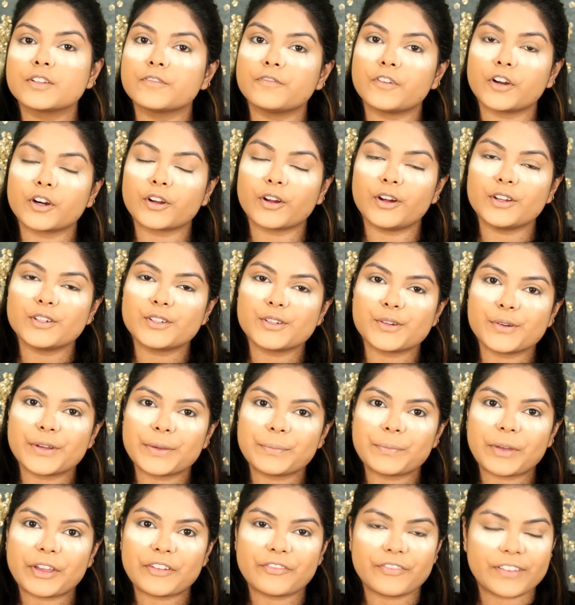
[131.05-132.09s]
for
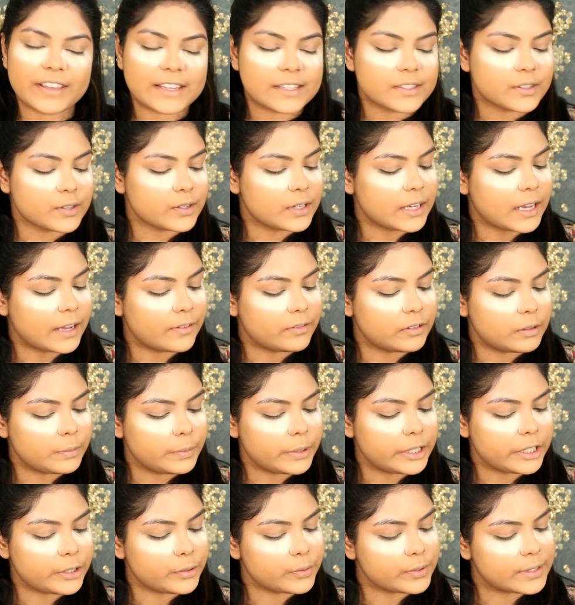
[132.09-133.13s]
contouring my face, today I will
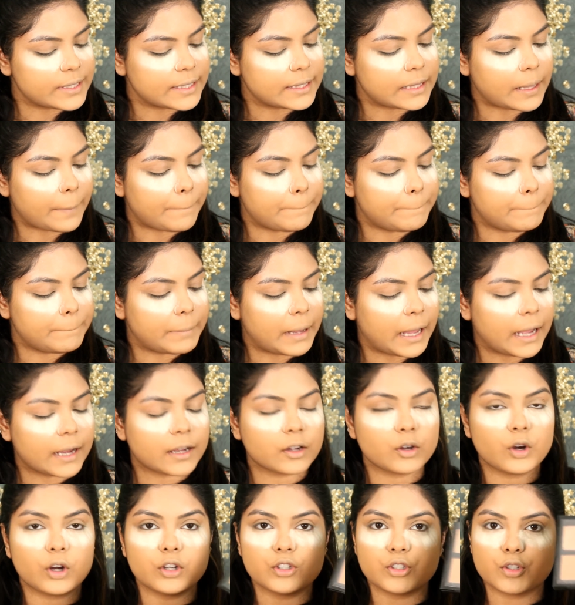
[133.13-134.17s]
be using the
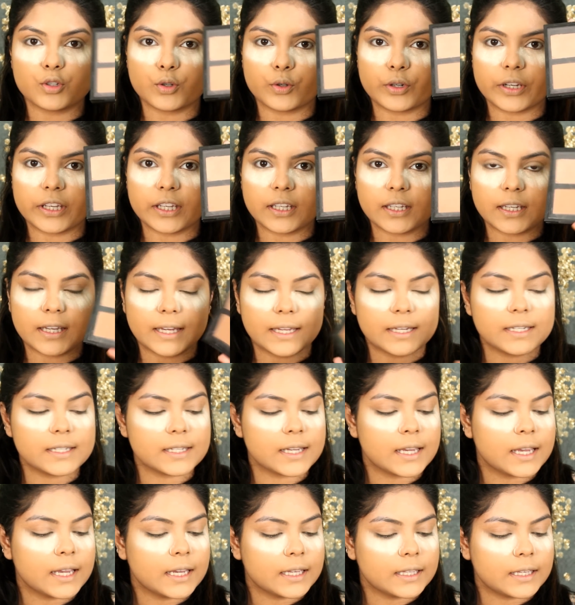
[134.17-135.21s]
PAC Contouring
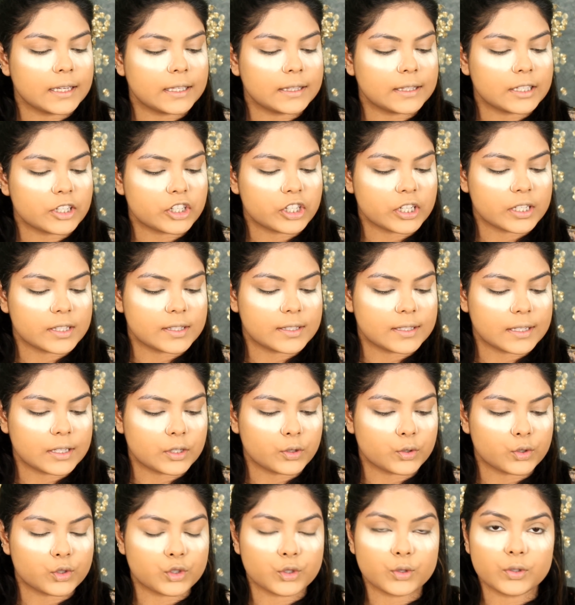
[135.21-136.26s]
Kit in the shade
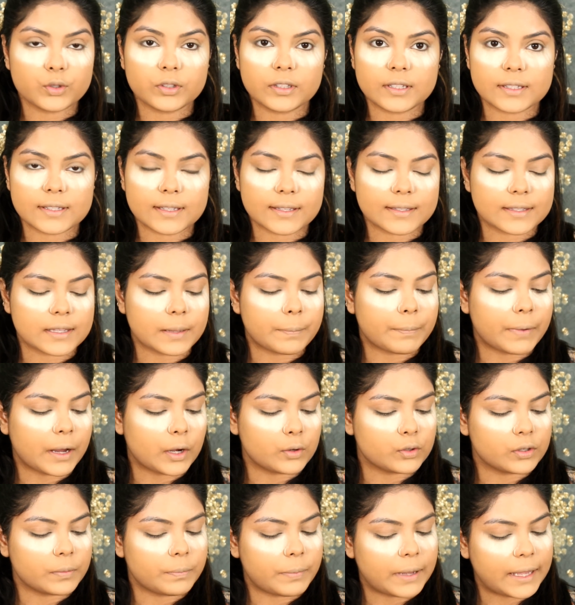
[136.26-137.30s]
02. This is the
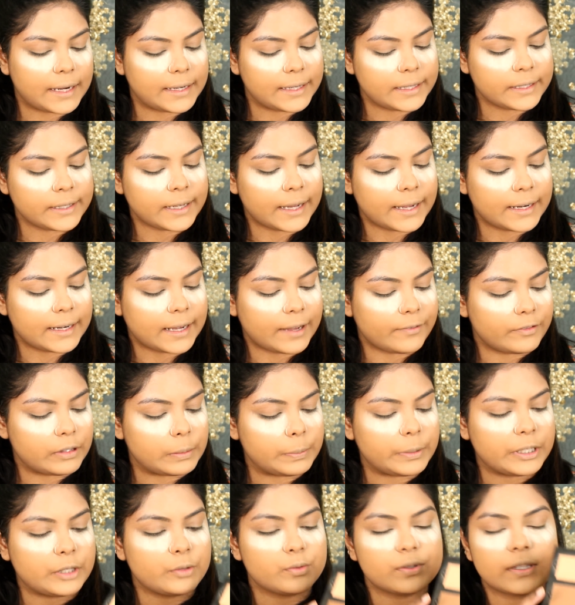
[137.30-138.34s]
powder palette, and I will
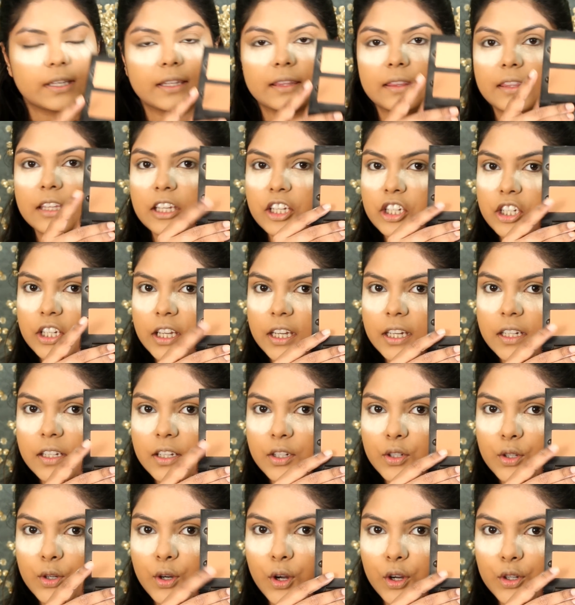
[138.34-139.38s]
be using this shade
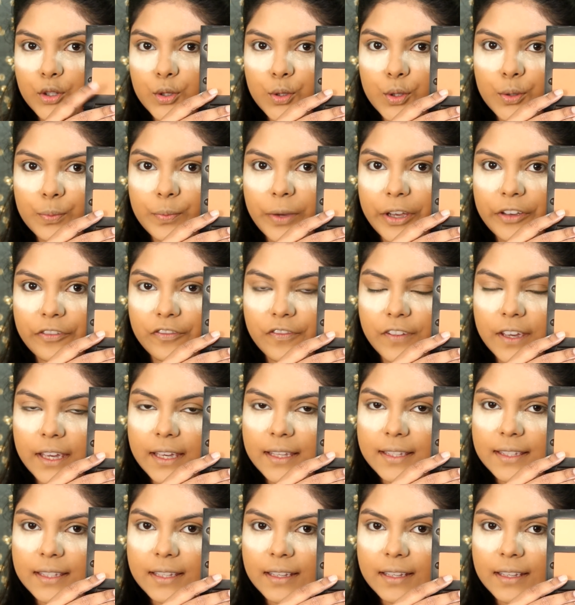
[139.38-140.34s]
to contour my face.